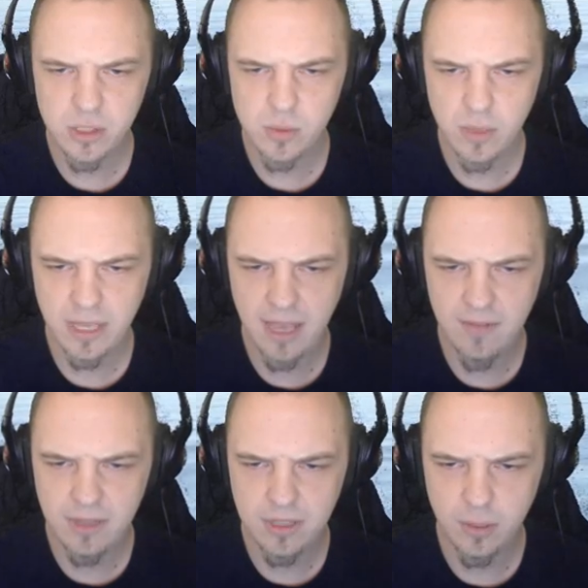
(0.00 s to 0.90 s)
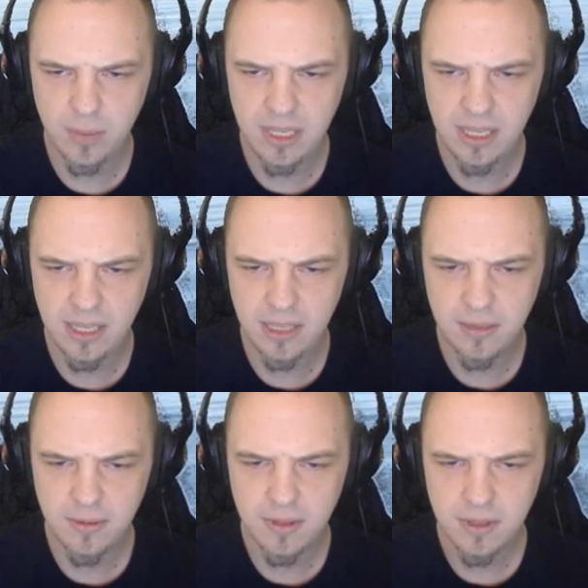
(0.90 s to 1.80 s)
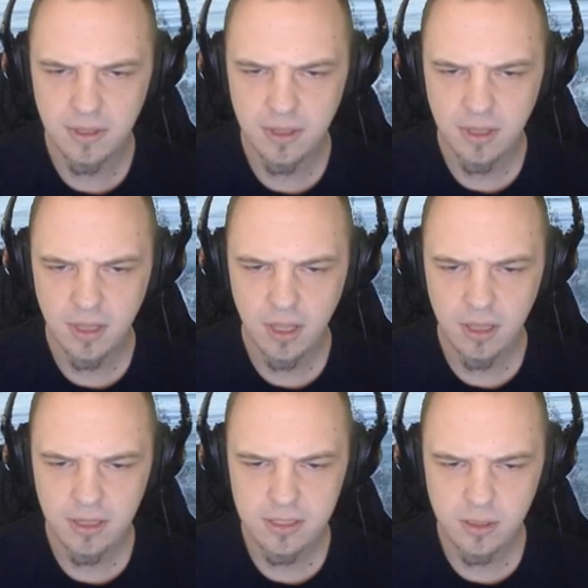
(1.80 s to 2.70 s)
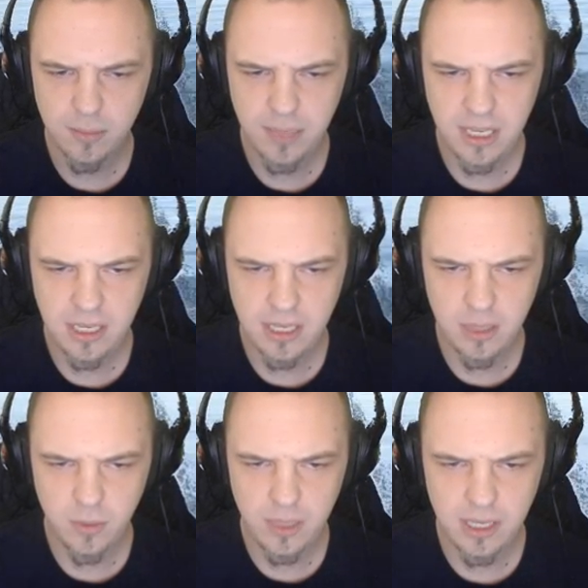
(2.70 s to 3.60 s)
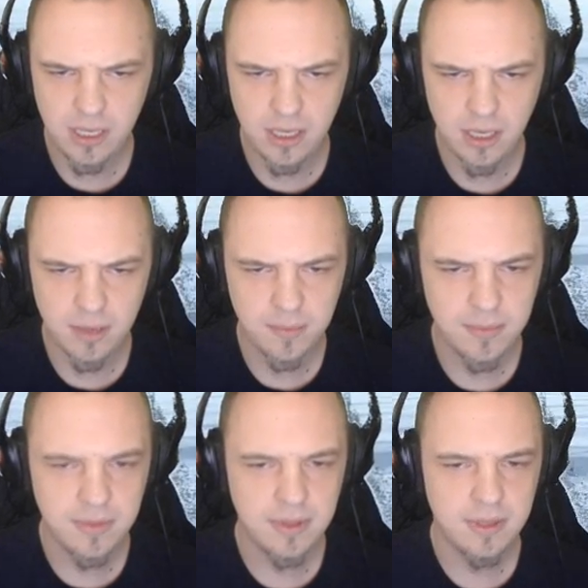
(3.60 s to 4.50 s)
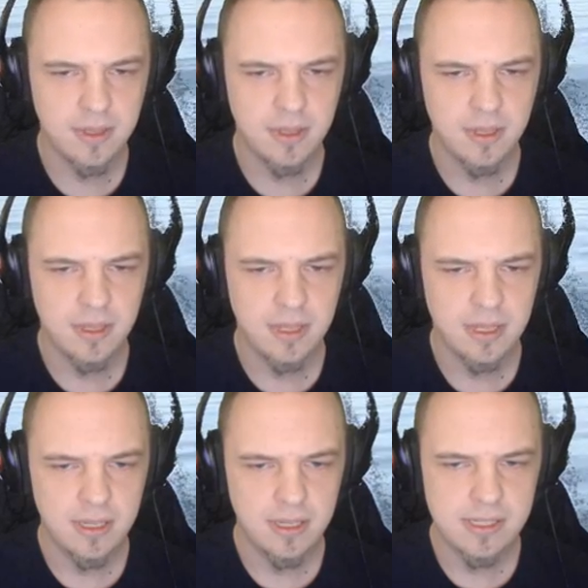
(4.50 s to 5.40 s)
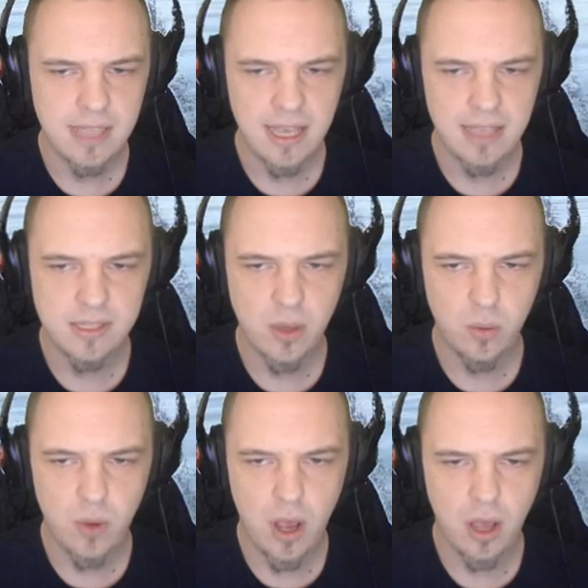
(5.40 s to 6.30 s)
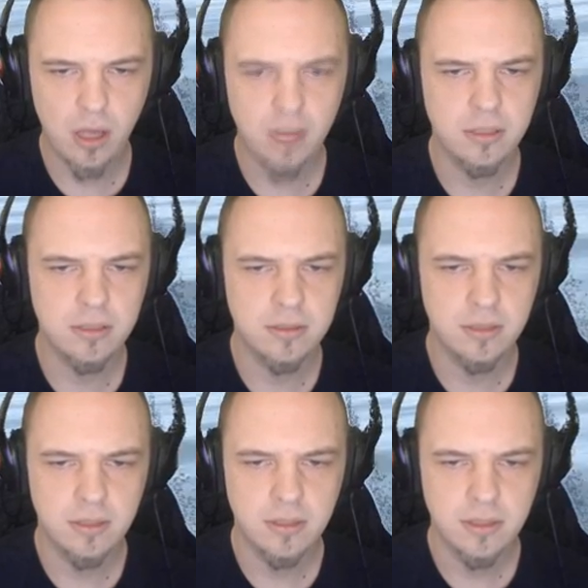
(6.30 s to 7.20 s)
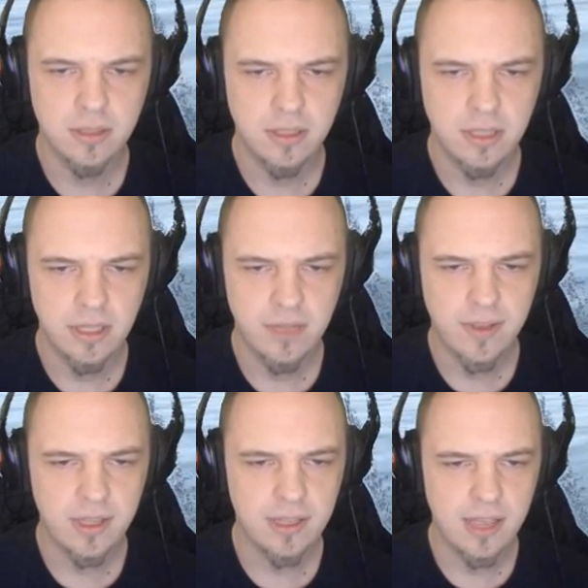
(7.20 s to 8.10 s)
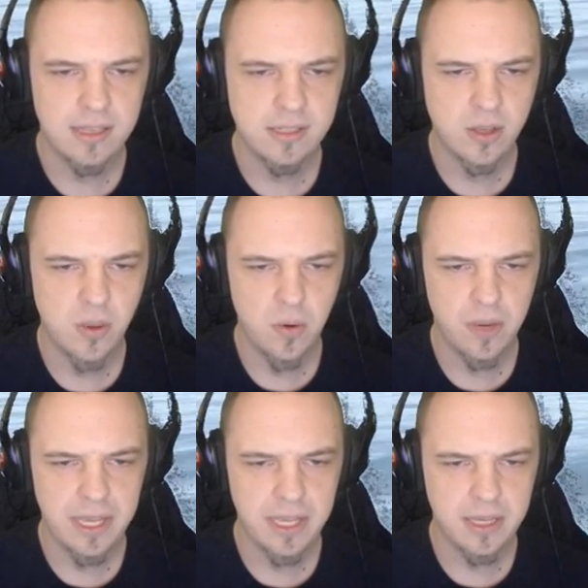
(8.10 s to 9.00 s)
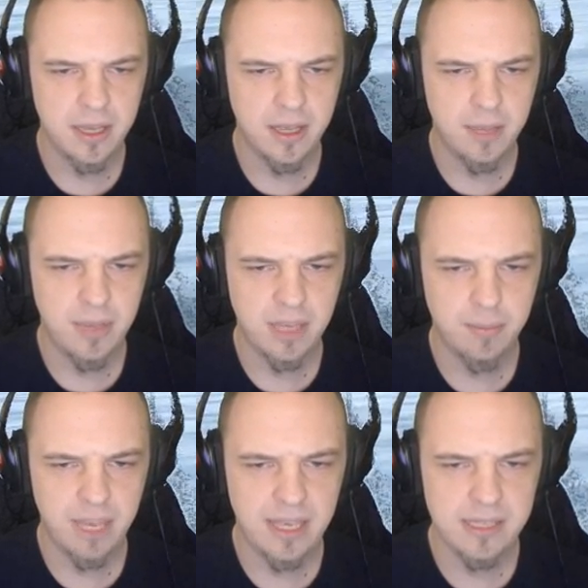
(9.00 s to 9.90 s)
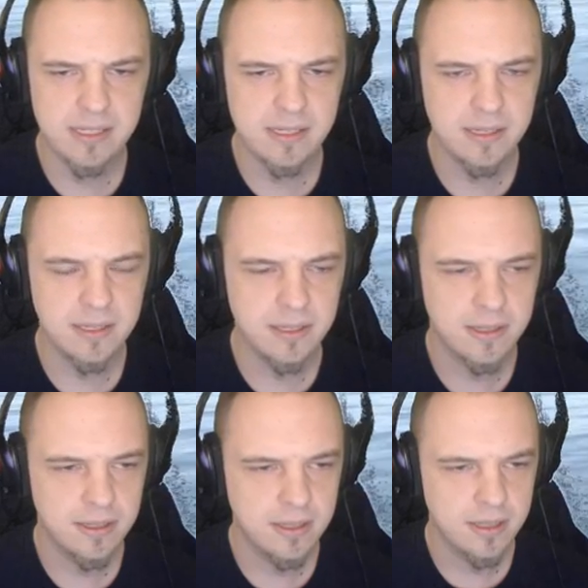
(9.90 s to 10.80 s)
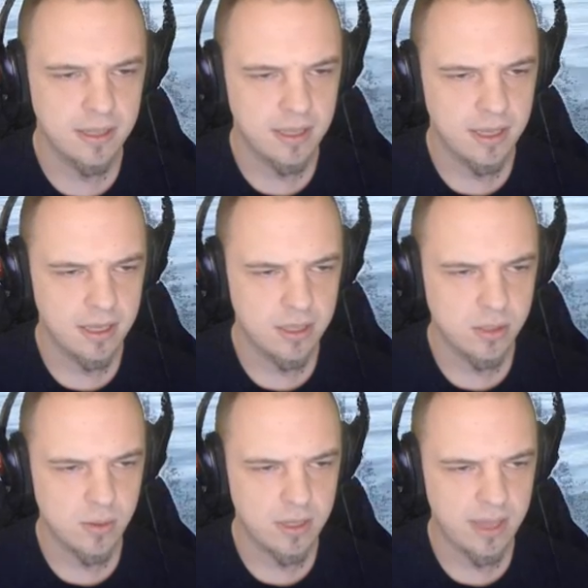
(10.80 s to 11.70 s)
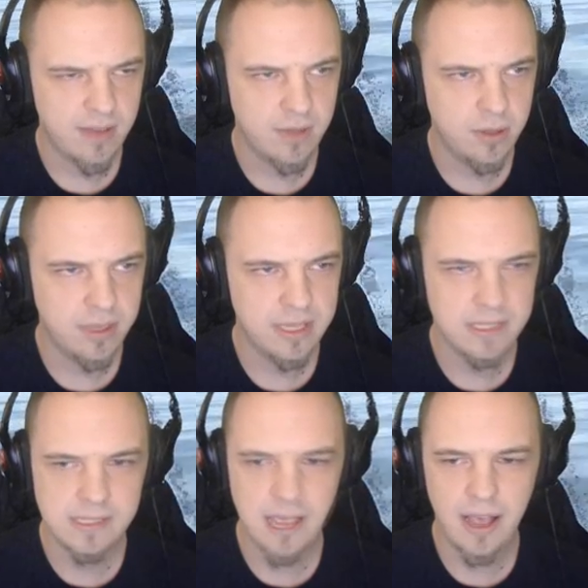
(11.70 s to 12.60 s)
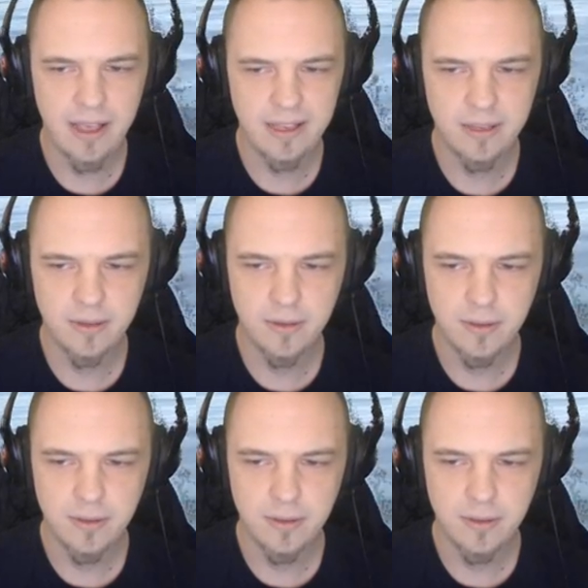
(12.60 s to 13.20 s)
I just want to have a little peeky. A little peeky weeky. Is that so wrong? You've got a nice quarry and a, a big base. I just want to have a look inside.